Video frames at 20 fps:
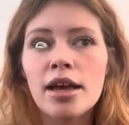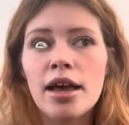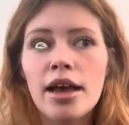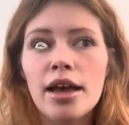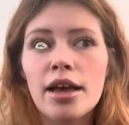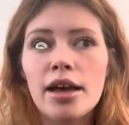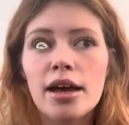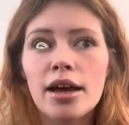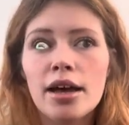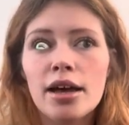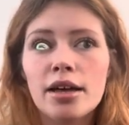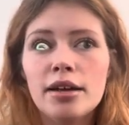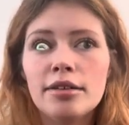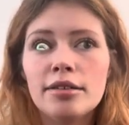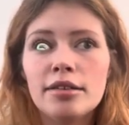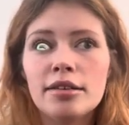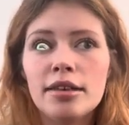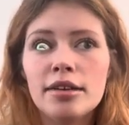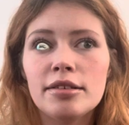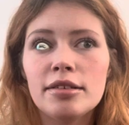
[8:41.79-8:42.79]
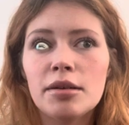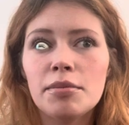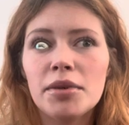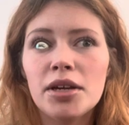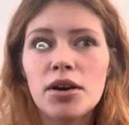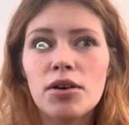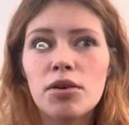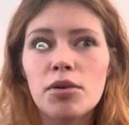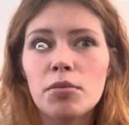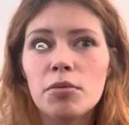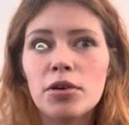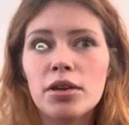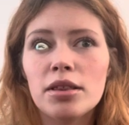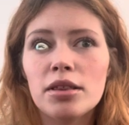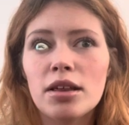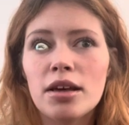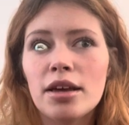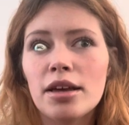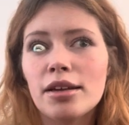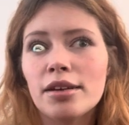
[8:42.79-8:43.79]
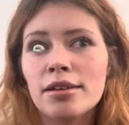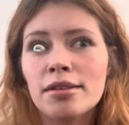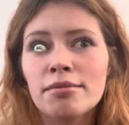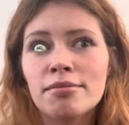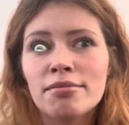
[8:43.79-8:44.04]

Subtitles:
and they sent me home with like,